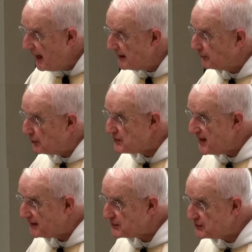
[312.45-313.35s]
And of course,
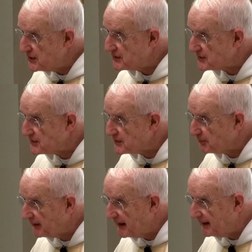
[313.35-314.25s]
that's Jesus'
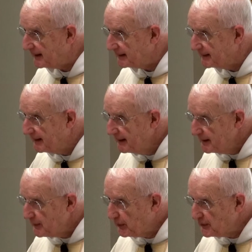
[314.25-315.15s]
plan,
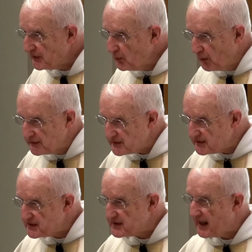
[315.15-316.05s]
because he wants
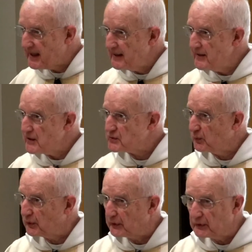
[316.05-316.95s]
to stay in this
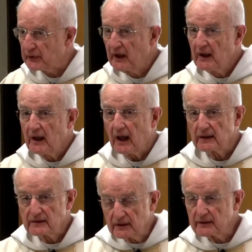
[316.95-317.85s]
world
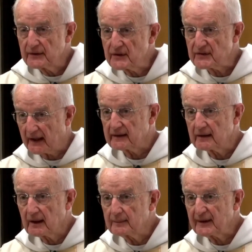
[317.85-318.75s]
until his
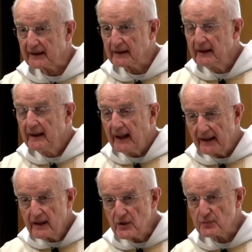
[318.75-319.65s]
second coming.
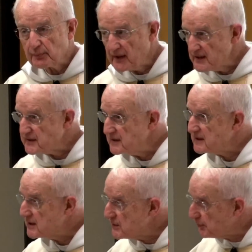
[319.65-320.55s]
And his presence
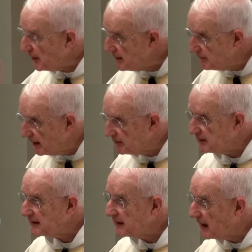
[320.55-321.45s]
is
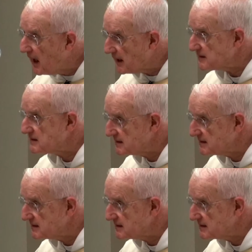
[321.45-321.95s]
primarily us.